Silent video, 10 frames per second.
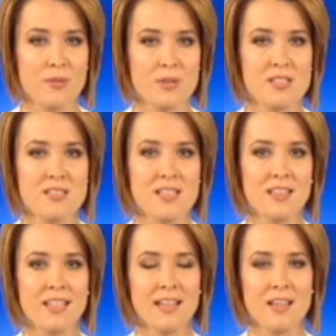which is the
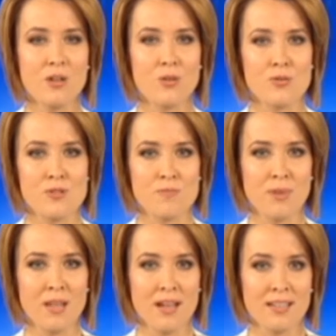leading cause of
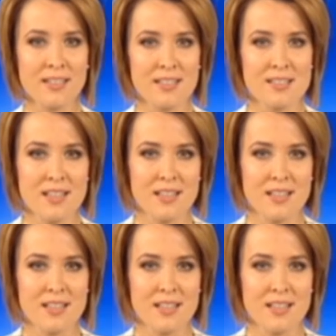blindness.